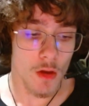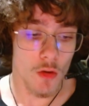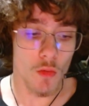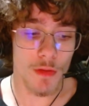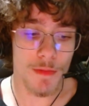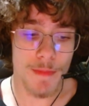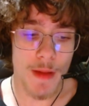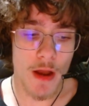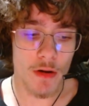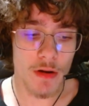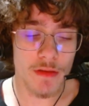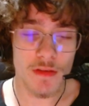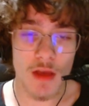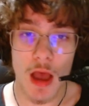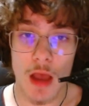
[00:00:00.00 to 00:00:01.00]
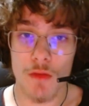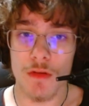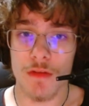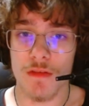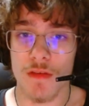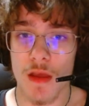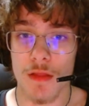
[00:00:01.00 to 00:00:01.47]
With berries, I would
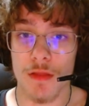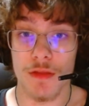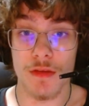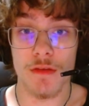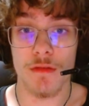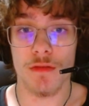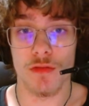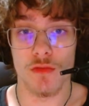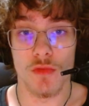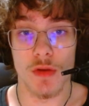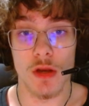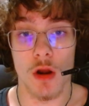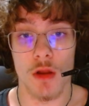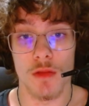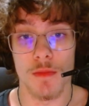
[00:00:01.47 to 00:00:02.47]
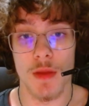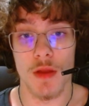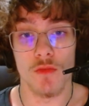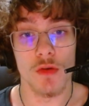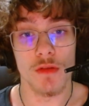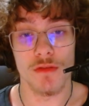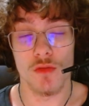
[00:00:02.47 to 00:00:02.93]
say these 3 are the main
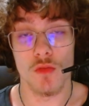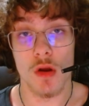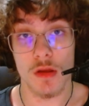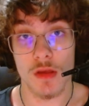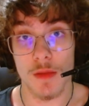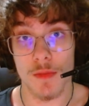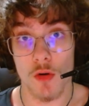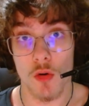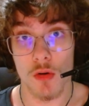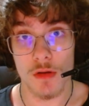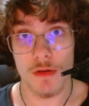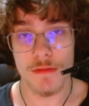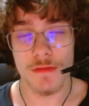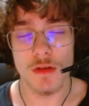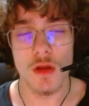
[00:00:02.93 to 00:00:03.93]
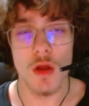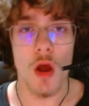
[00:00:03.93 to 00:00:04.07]
ones you want to keep a hold of,